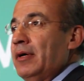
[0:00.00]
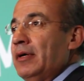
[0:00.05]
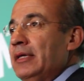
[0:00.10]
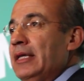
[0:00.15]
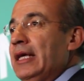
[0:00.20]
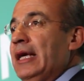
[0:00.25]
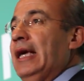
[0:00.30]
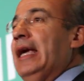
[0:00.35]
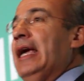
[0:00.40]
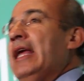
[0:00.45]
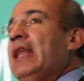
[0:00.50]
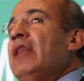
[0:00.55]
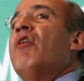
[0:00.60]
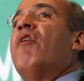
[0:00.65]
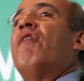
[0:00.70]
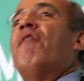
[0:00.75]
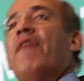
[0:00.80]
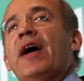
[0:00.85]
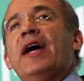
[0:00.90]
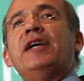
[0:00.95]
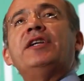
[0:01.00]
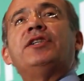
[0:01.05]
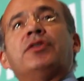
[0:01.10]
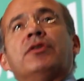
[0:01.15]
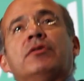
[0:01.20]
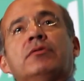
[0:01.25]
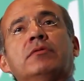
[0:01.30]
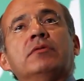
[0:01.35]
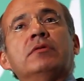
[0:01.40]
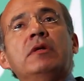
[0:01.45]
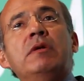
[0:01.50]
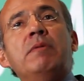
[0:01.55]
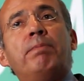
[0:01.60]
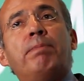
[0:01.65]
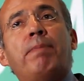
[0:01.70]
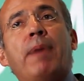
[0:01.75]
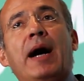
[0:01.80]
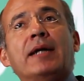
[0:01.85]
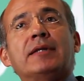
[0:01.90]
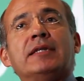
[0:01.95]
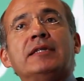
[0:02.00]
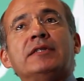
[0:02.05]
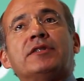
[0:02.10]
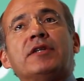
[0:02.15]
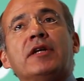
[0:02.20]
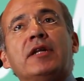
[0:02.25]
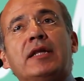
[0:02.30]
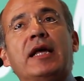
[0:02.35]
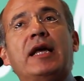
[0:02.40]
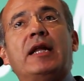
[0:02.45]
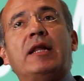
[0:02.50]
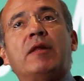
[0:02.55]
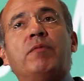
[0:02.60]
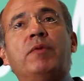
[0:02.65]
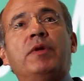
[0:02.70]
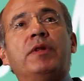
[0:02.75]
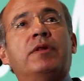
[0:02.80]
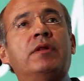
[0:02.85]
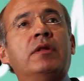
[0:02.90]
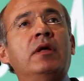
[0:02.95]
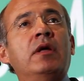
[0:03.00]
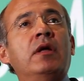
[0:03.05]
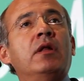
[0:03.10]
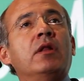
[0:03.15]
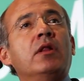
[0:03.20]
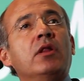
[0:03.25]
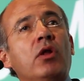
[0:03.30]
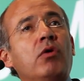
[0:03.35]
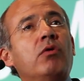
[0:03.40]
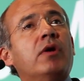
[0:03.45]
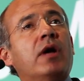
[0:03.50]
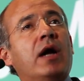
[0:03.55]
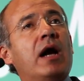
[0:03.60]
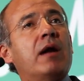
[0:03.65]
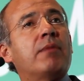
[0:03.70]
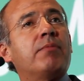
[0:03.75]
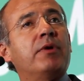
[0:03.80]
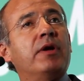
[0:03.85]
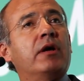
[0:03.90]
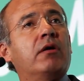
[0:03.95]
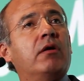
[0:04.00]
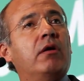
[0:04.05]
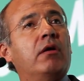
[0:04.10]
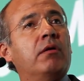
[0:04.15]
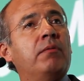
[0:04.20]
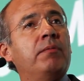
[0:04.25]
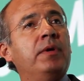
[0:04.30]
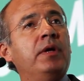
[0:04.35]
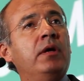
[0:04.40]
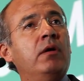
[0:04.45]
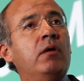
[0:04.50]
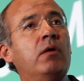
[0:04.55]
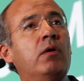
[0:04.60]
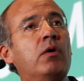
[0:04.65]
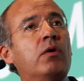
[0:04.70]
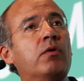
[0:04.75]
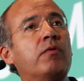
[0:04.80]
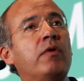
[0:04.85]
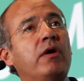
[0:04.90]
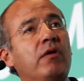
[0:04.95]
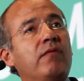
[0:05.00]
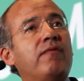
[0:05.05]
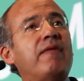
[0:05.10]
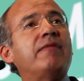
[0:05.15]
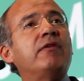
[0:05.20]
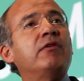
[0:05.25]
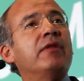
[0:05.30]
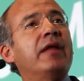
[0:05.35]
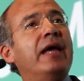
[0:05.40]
the innovation in patents related with low carbon economy or renewable